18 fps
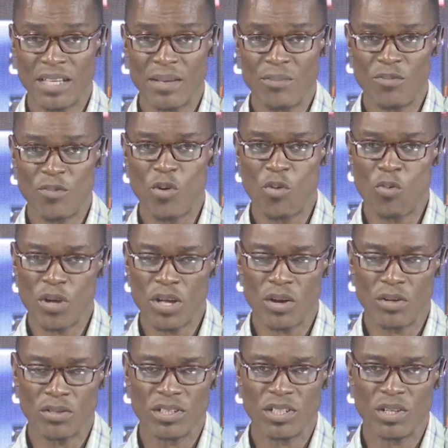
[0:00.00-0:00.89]
them one way
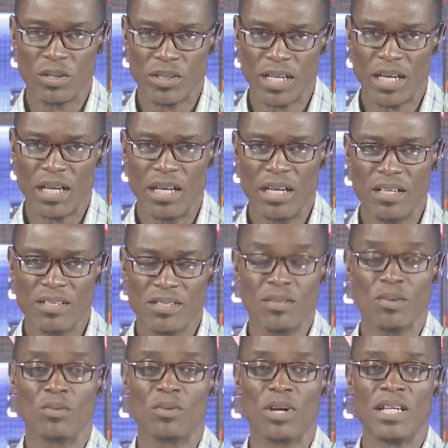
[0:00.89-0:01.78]
or the other.
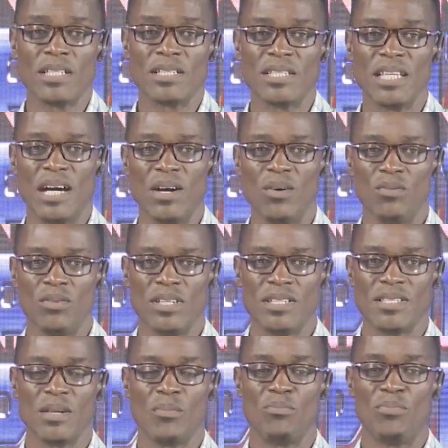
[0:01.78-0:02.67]
So right now
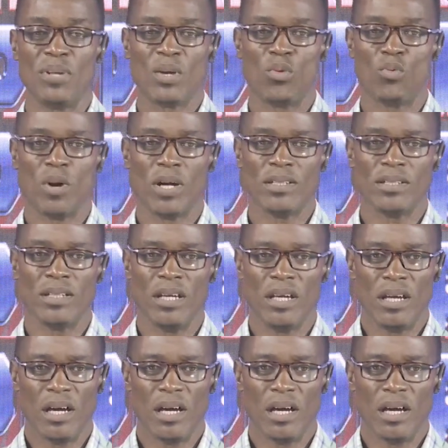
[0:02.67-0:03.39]
is a big one.